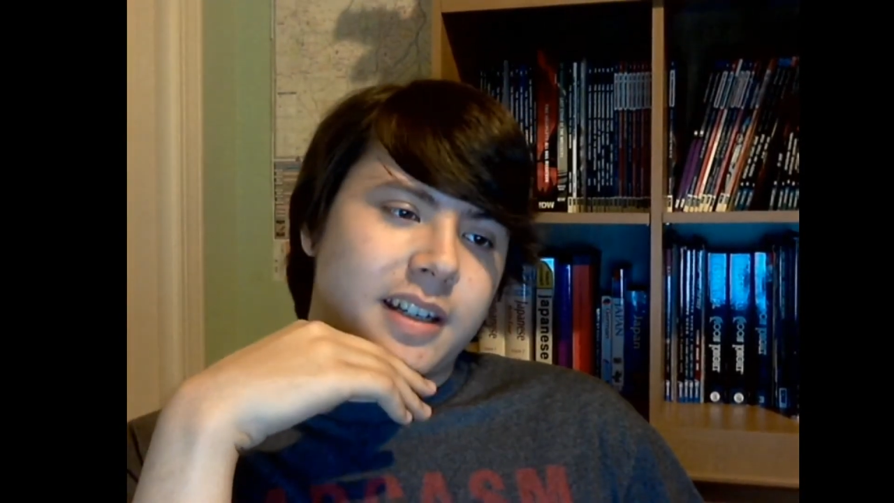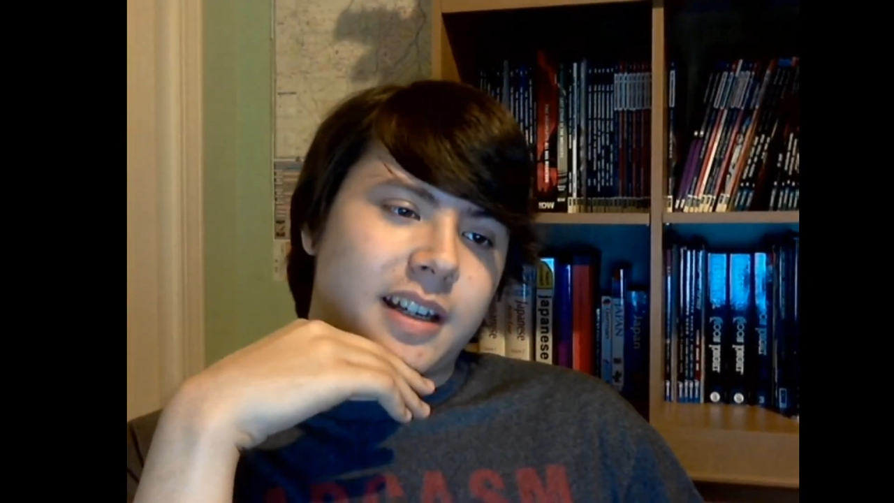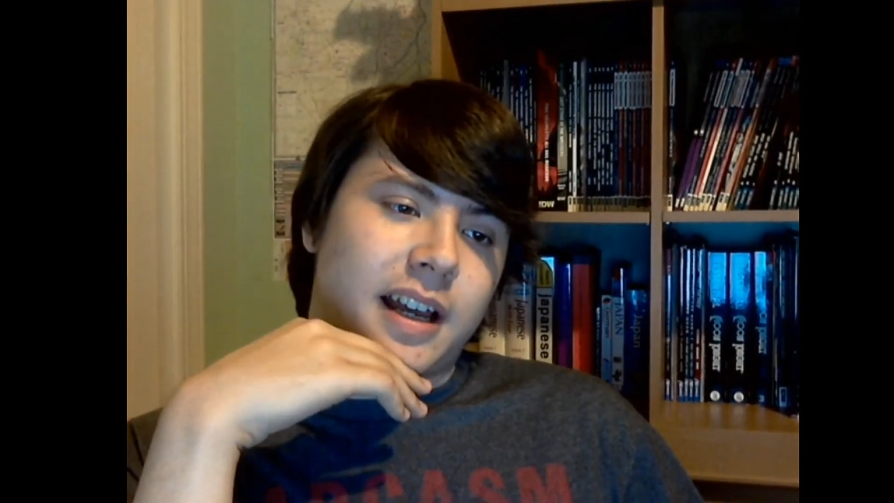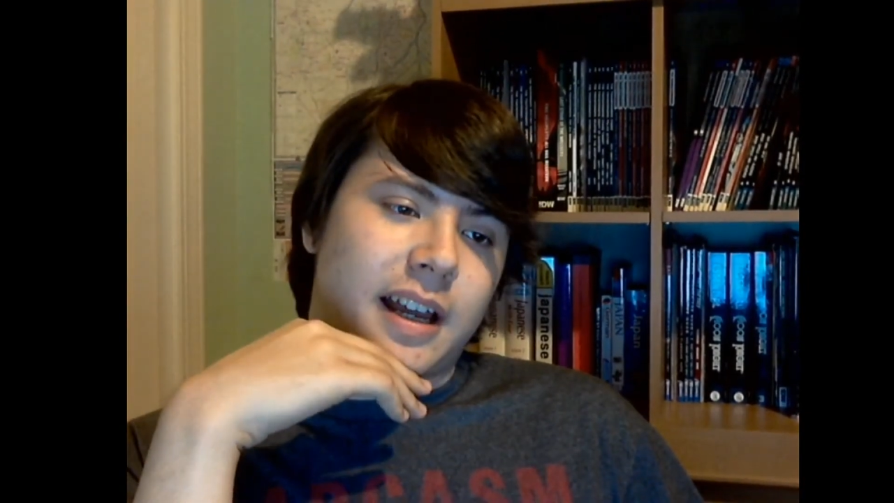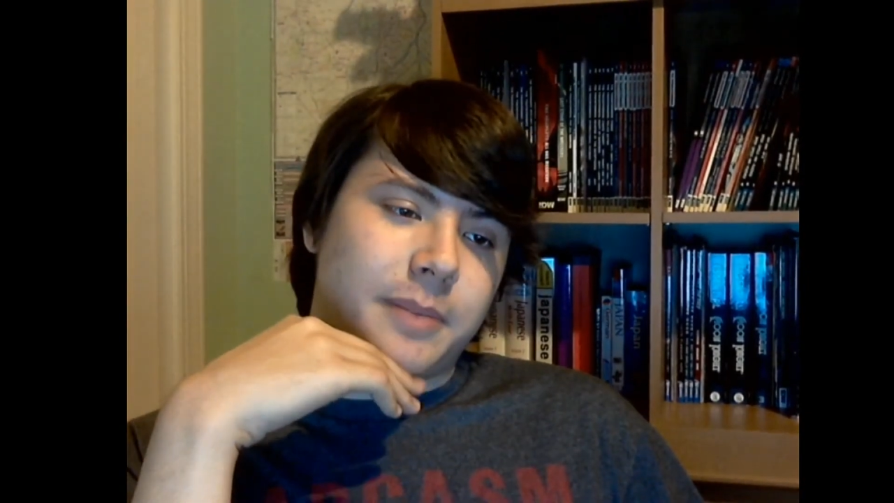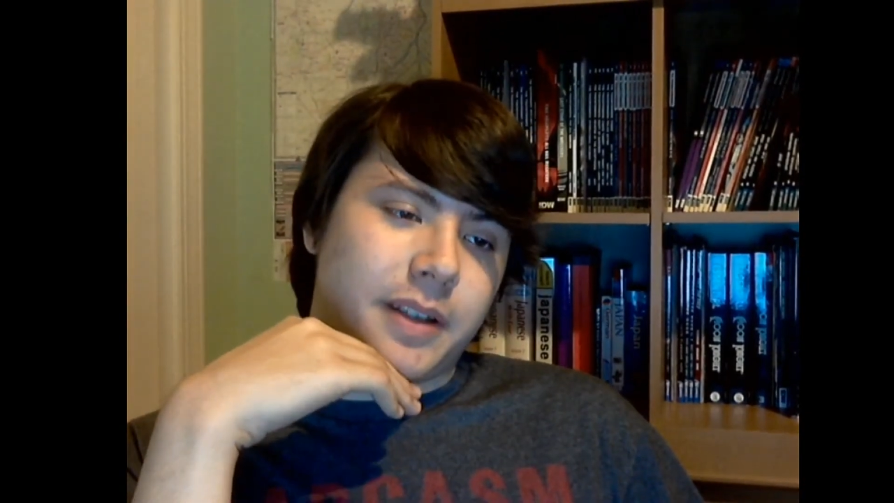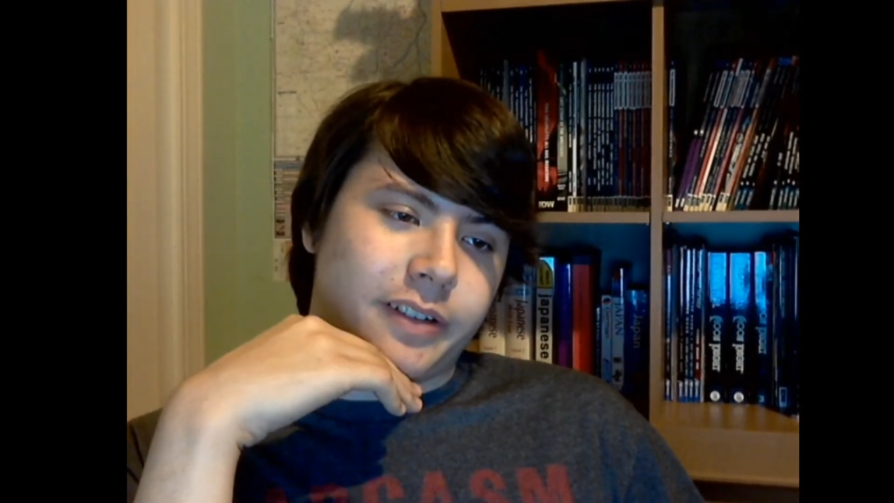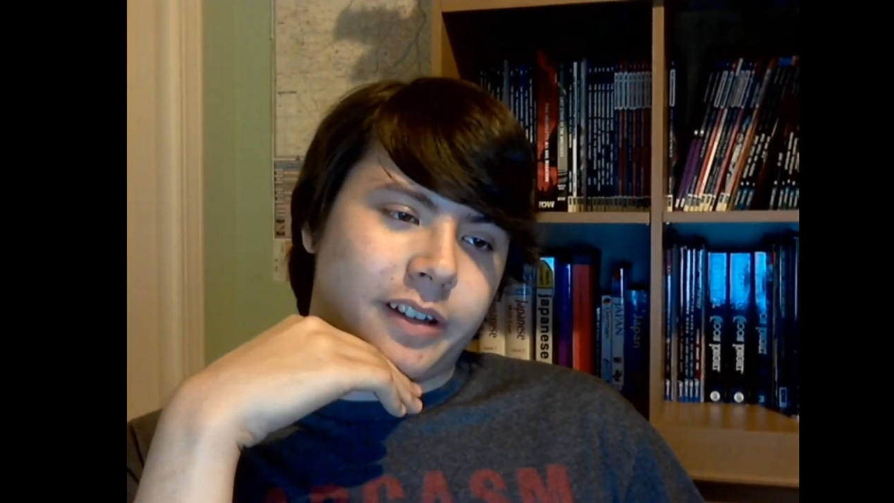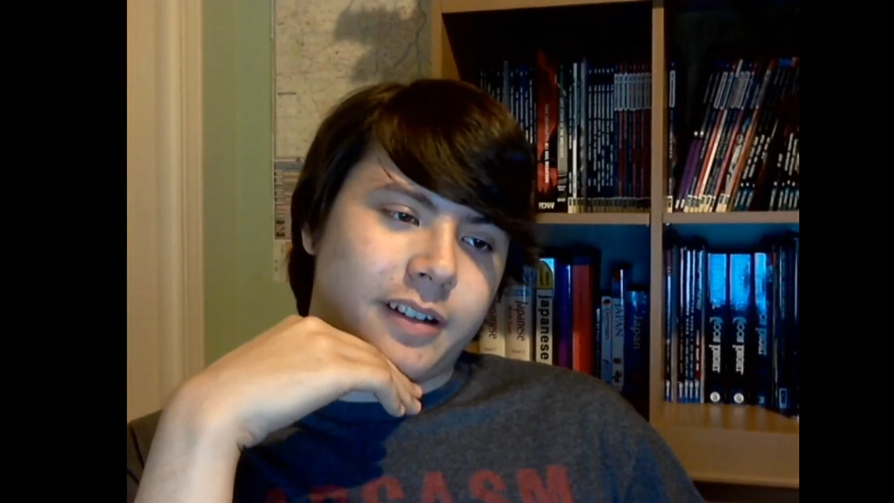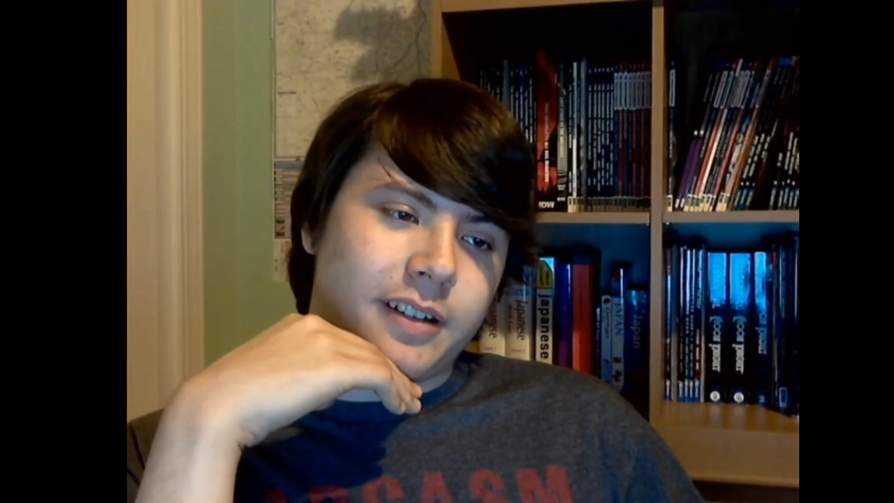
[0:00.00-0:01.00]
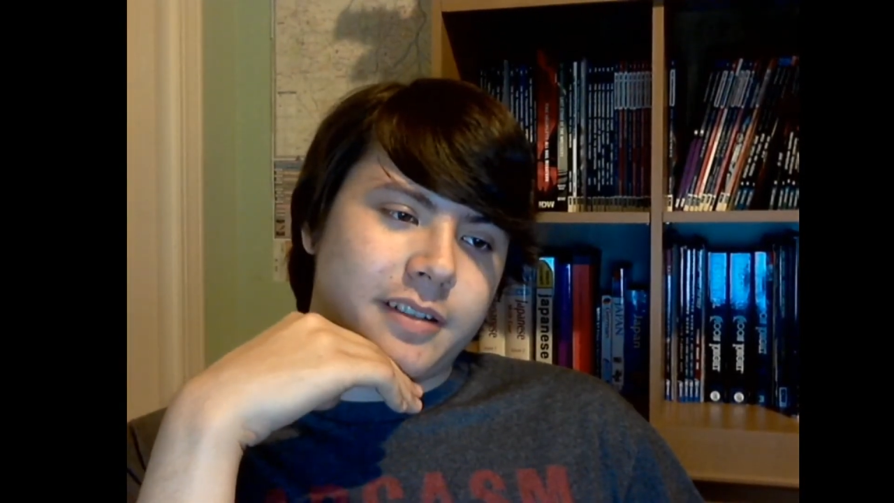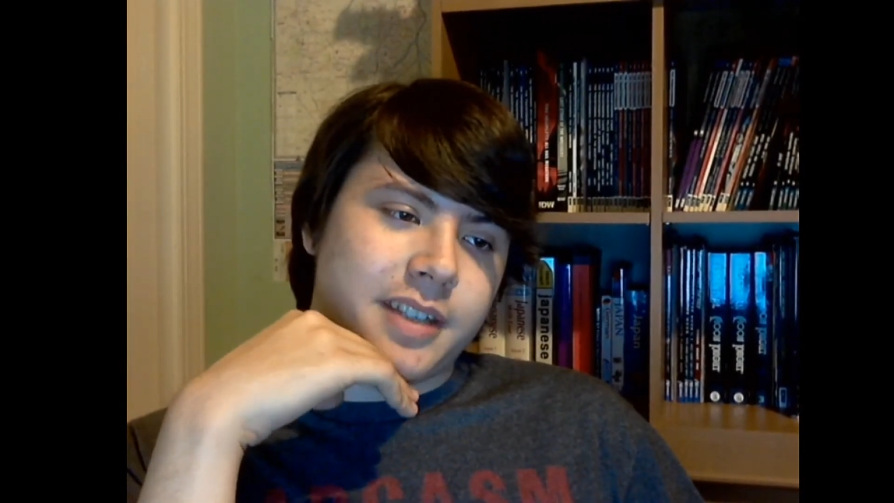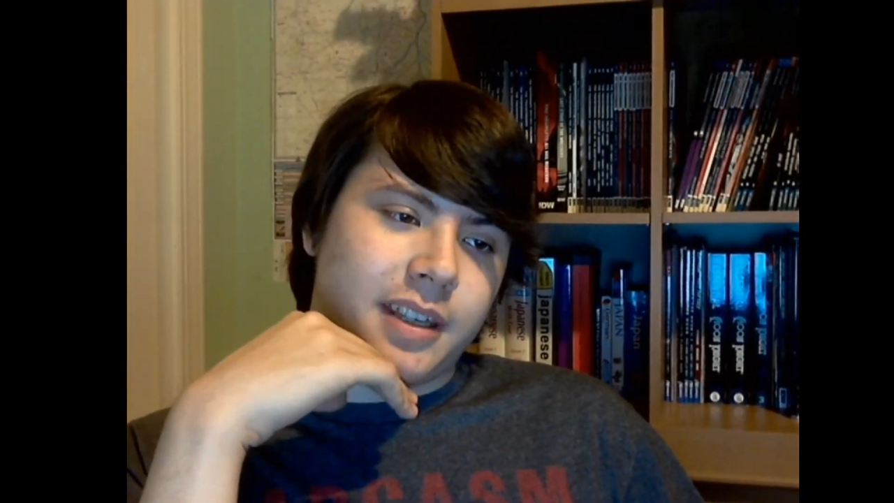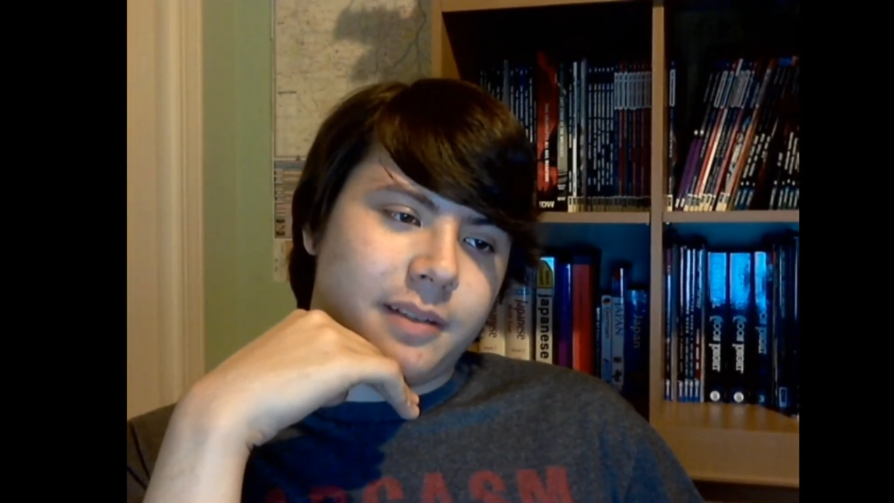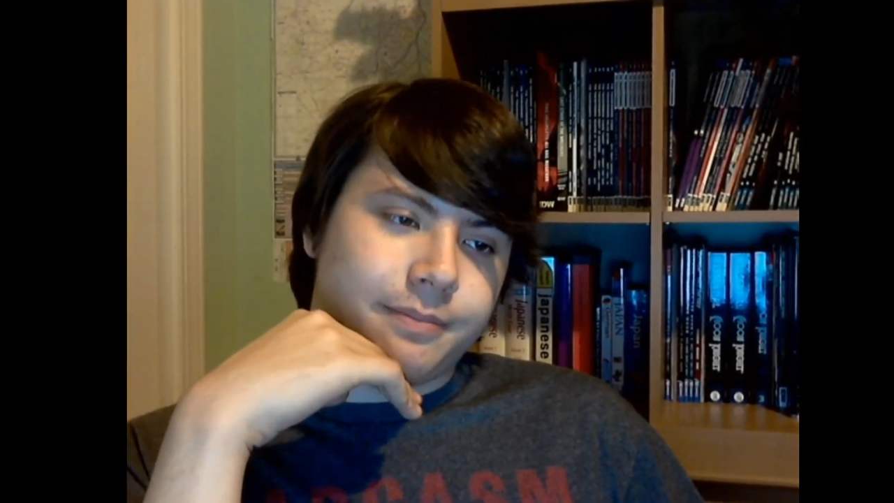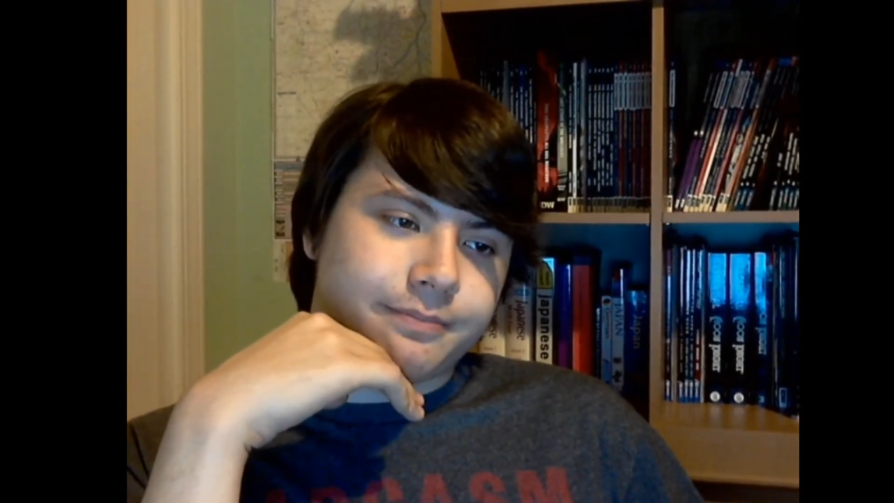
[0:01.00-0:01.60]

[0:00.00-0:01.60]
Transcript: I'm definitely going to go see it